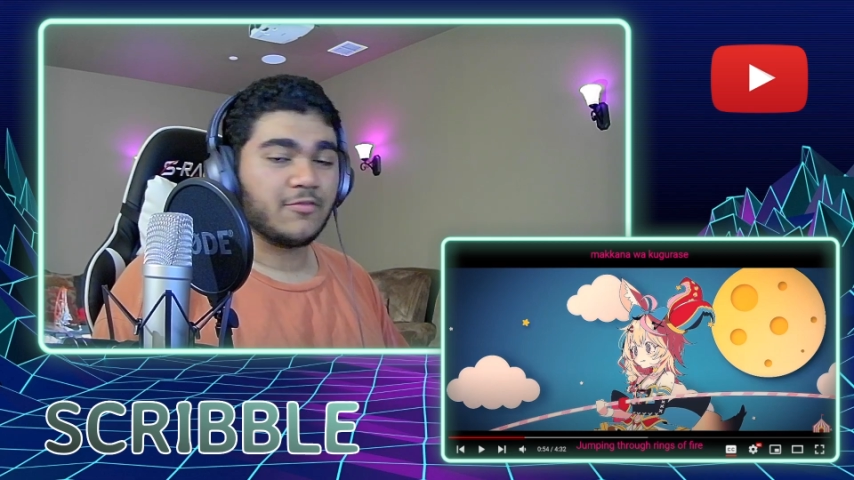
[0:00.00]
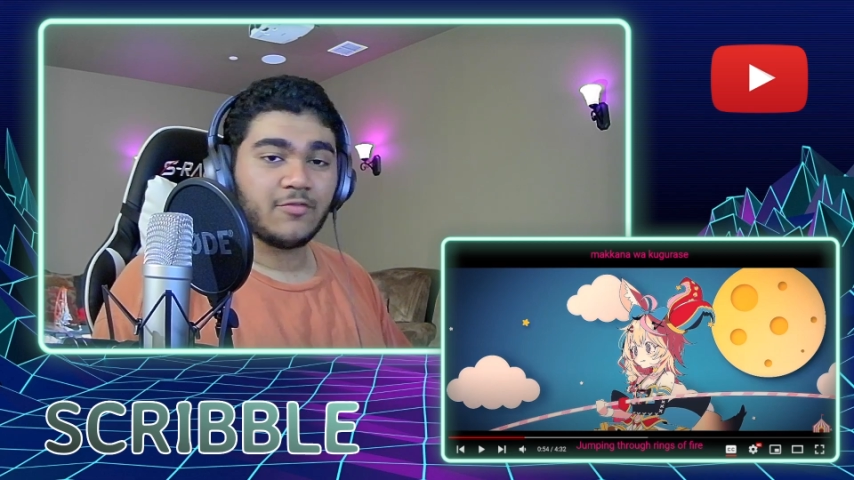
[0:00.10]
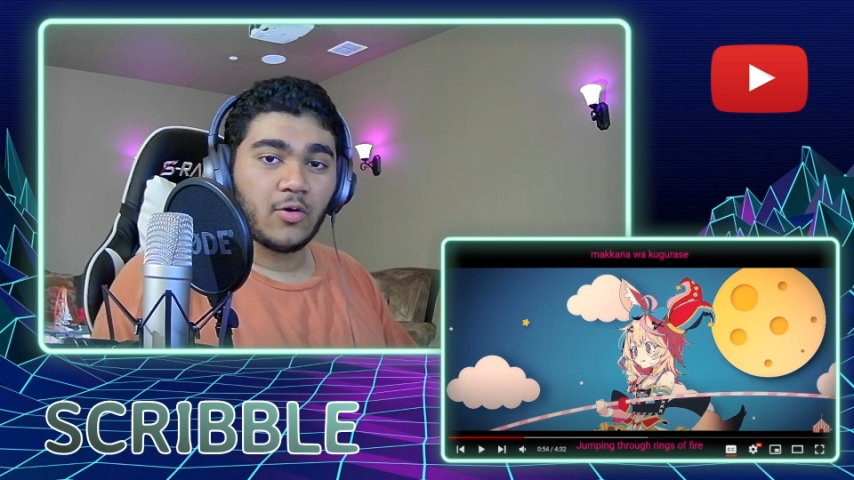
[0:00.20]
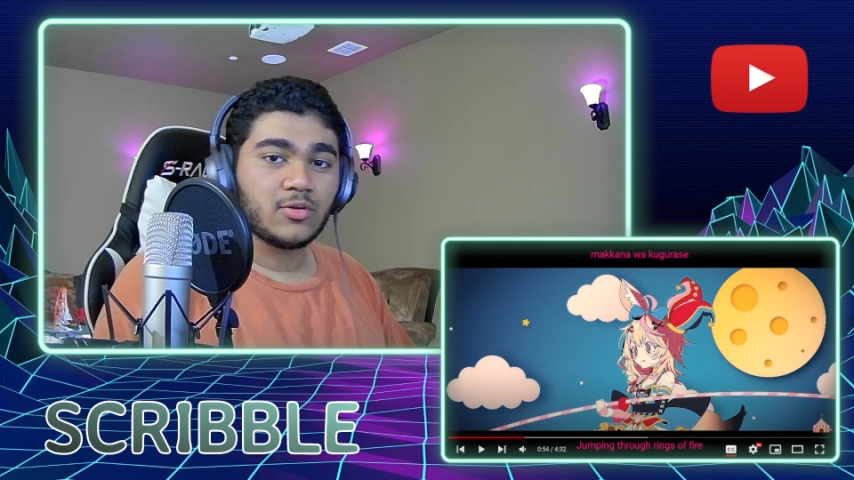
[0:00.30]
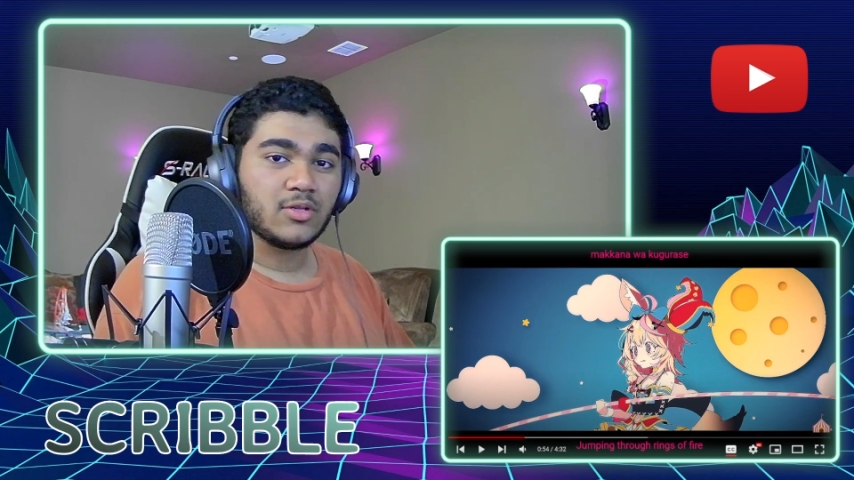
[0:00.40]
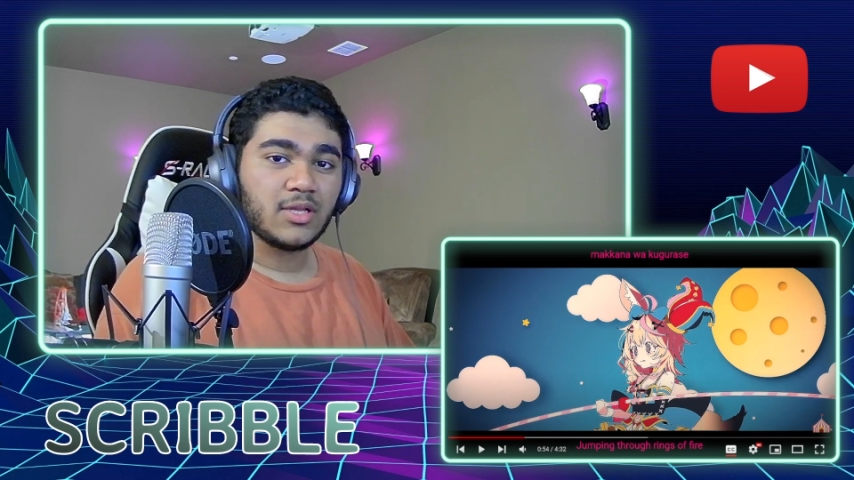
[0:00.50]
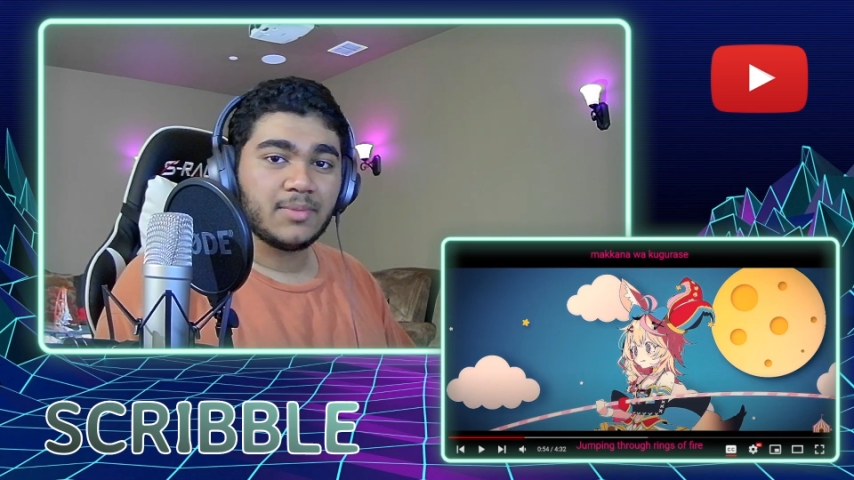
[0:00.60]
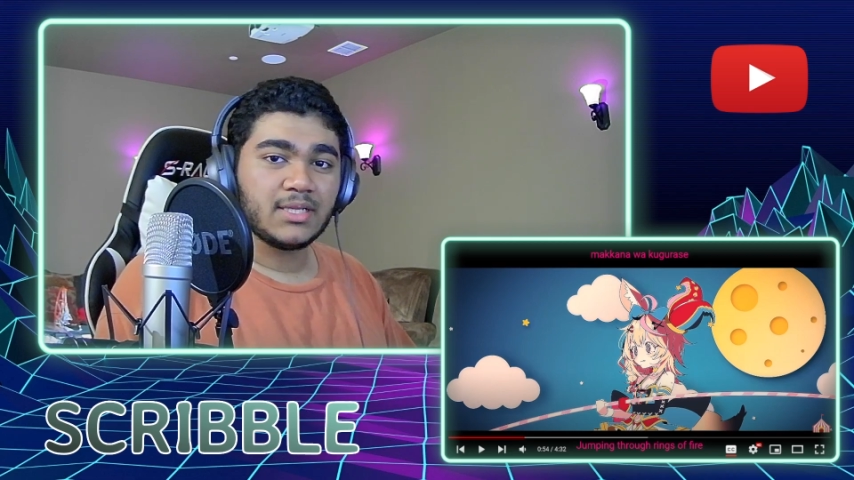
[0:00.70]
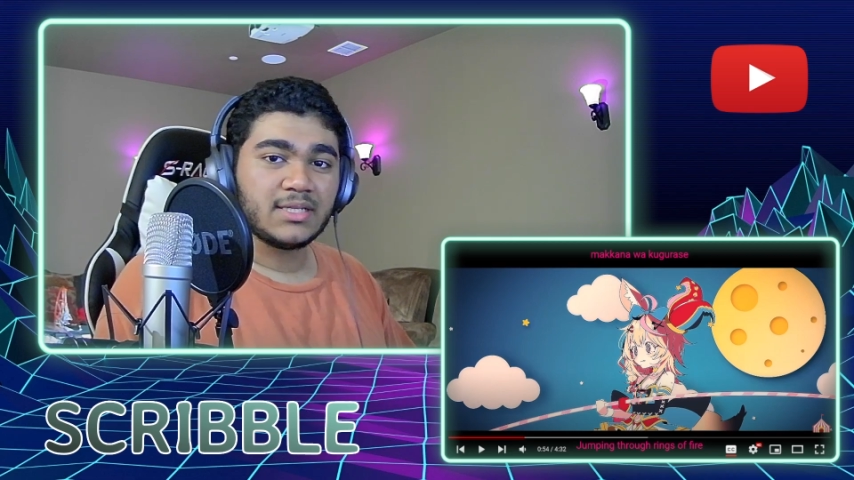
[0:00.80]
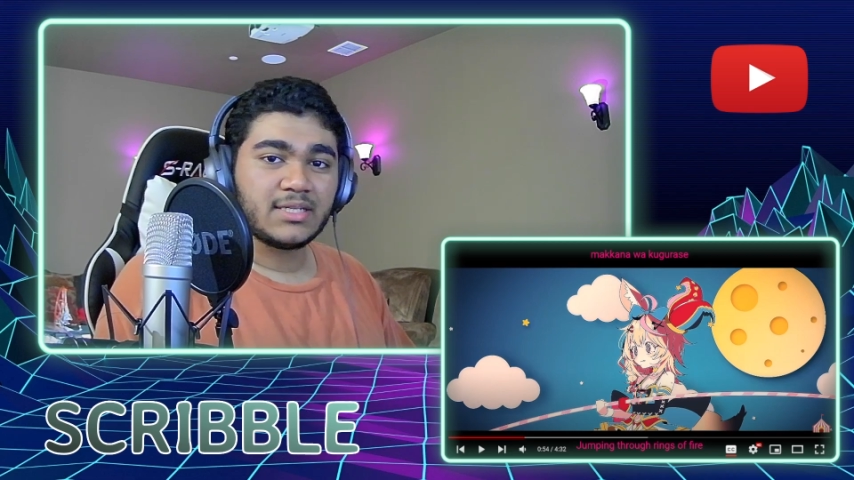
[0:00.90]
vocal
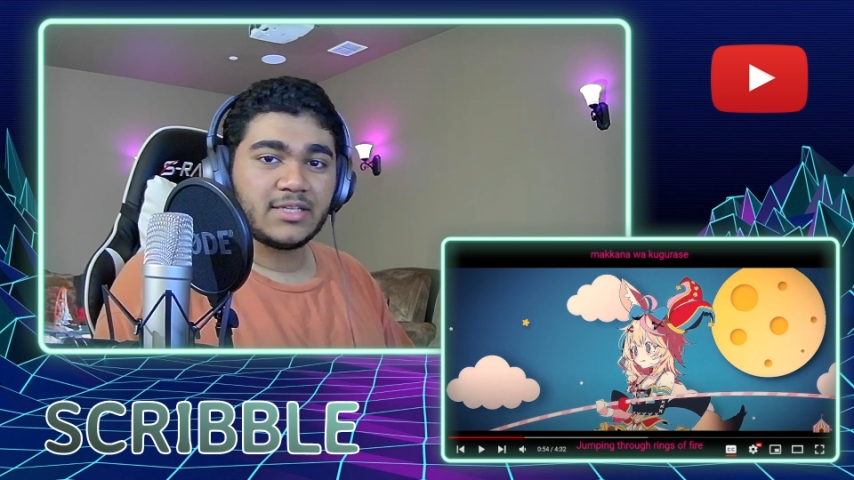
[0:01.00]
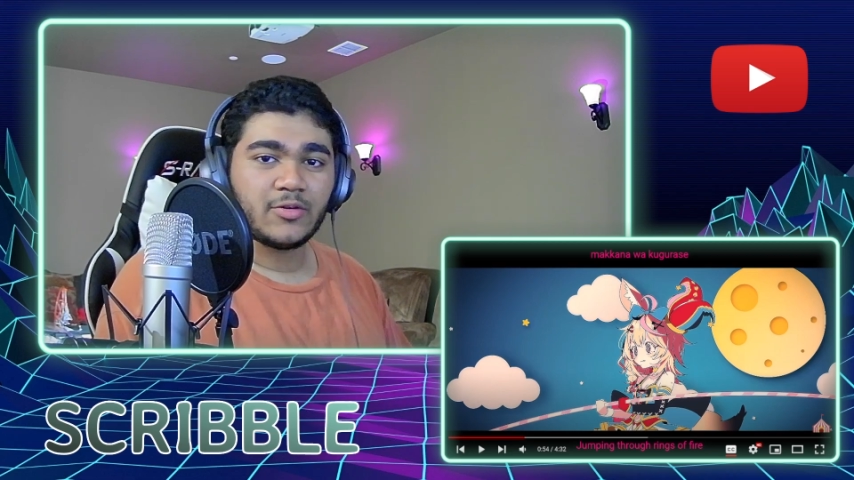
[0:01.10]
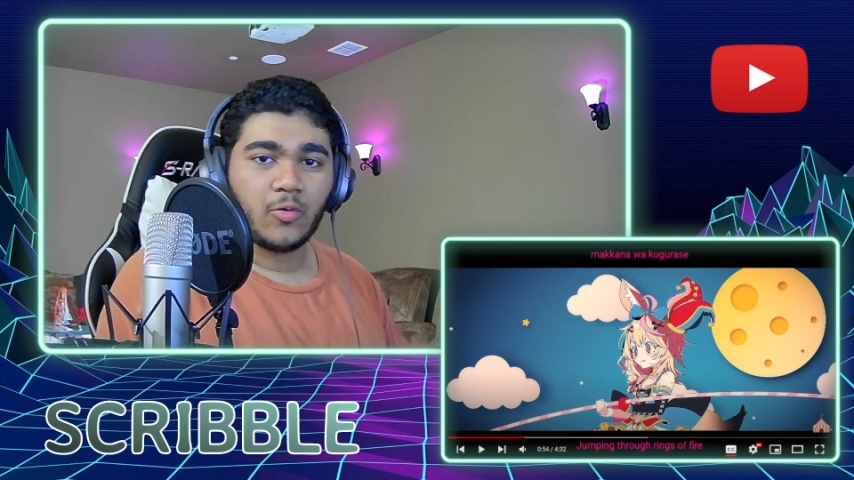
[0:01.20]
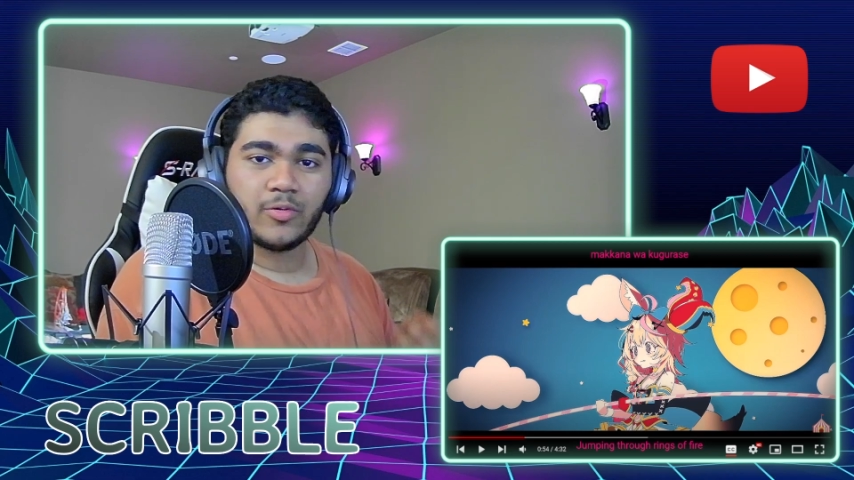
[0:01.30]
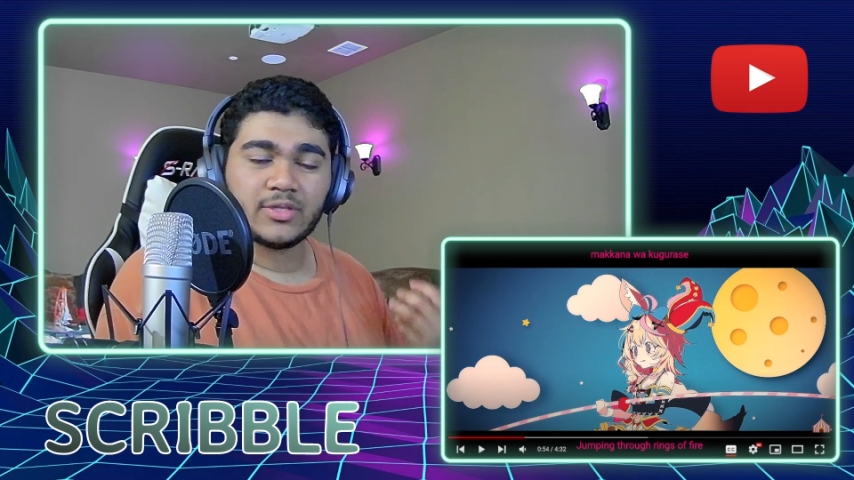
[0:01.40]
ability or